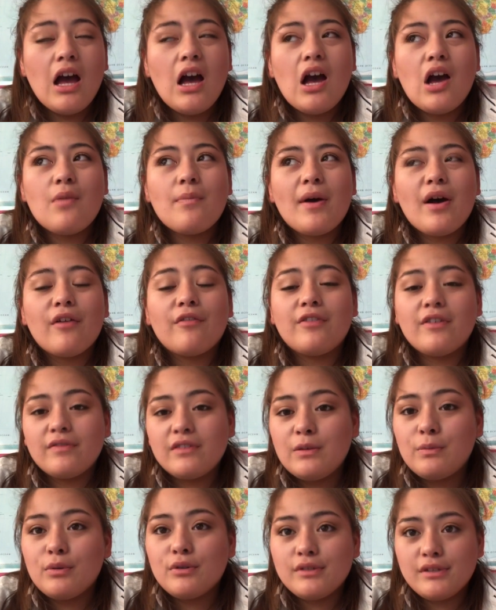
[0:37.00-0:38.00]
About
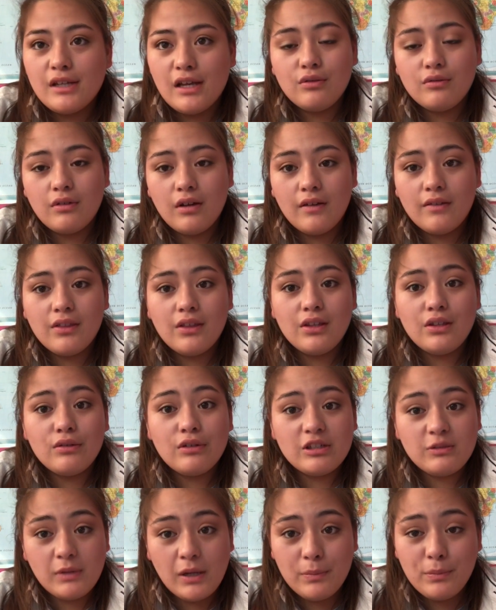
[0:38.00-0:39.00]
50% of the
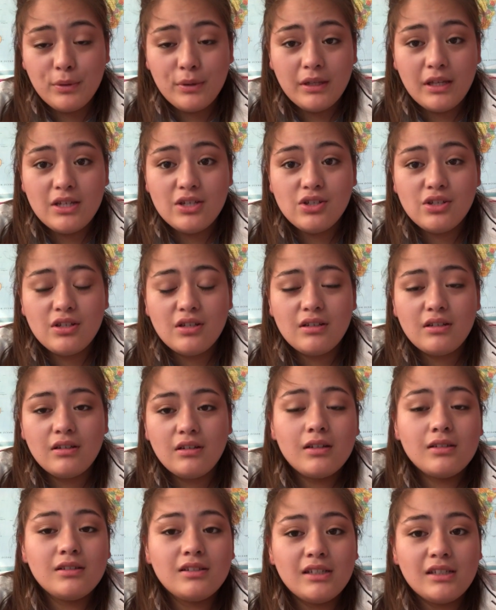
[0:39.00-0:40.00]
US
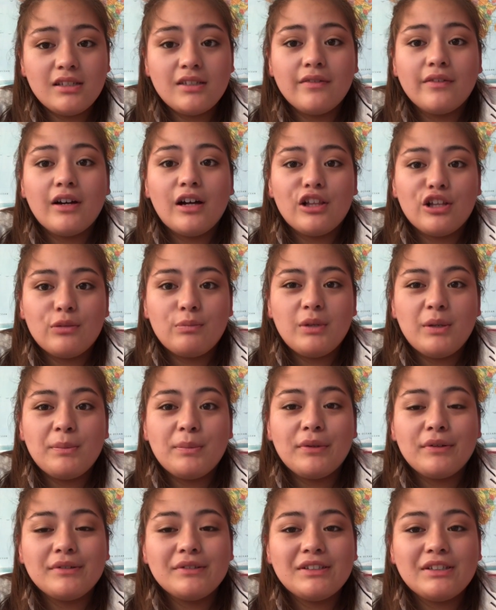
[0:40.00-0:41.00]
population consists of colored
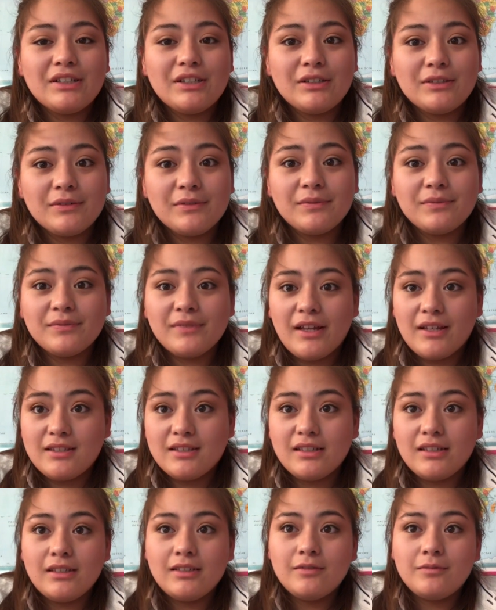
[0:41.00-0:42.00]
people, so that's
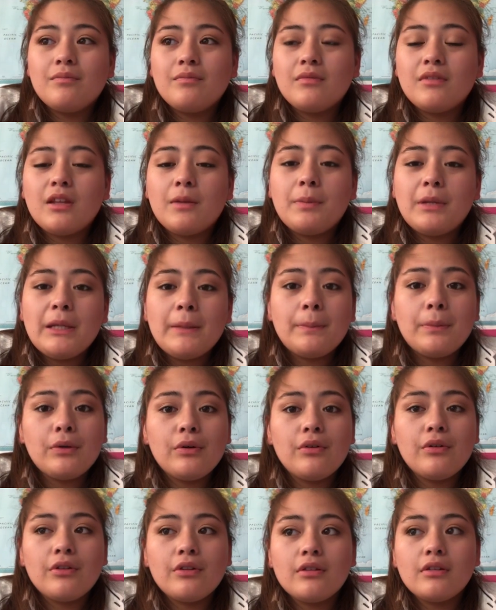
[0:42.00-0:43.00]
good. The
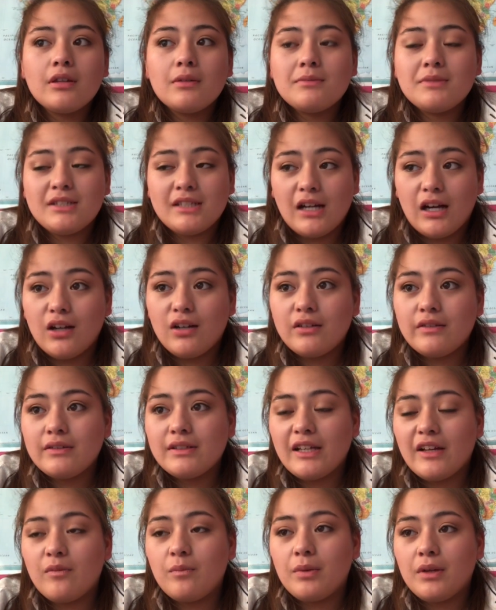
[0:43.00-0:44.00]
people
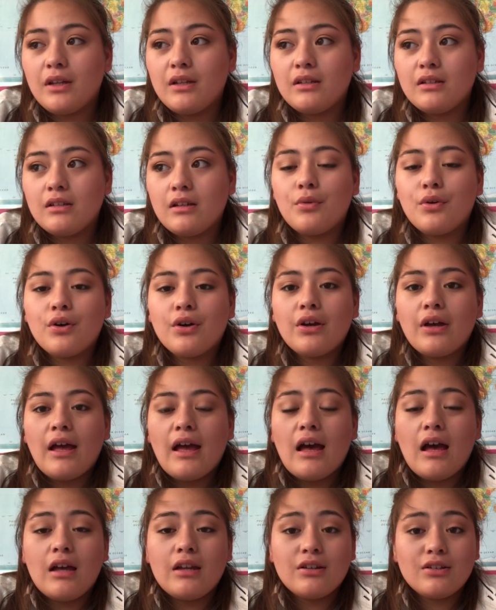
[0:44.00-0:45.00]
themselves have been more
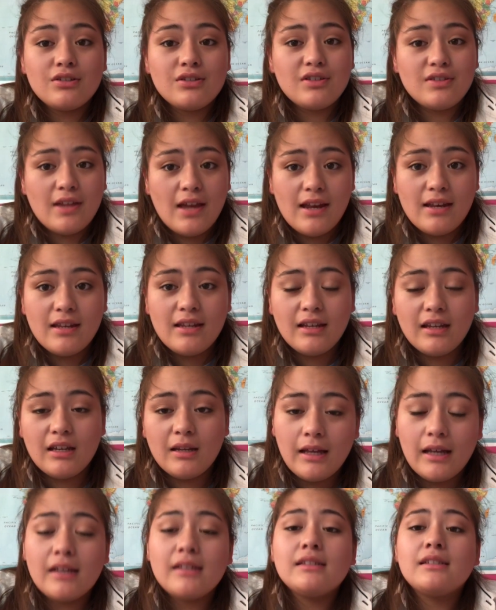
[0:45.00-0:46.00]
understanding
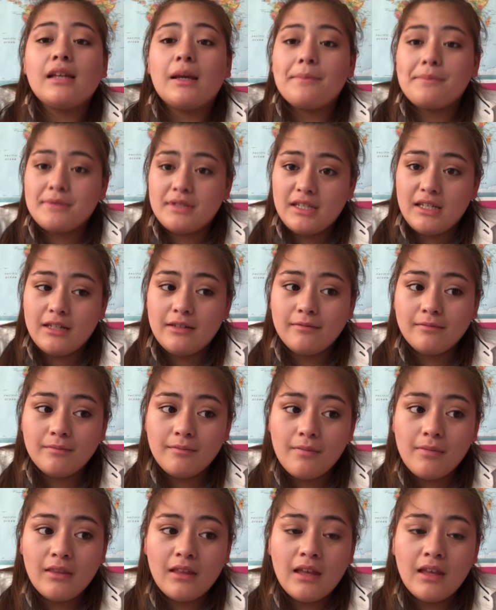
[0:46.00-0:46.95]
and accepting